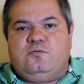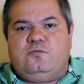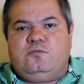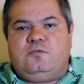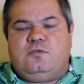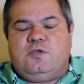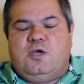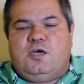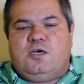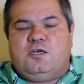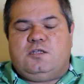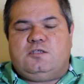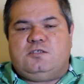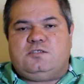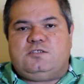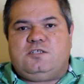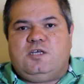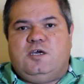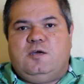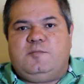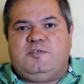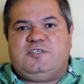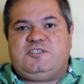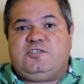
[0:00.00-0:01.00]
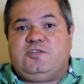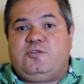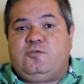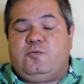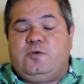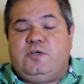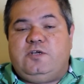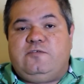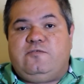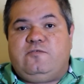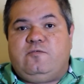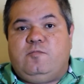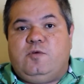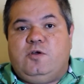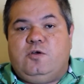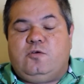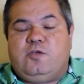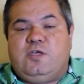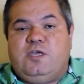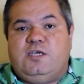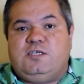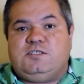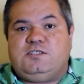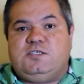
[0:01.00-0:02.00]
This time it's 3 from
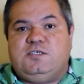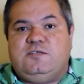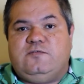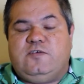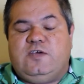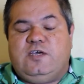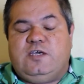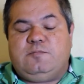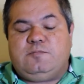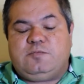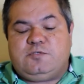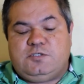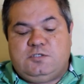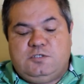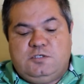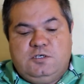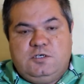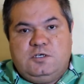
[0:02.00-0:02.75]
OKC Vapes.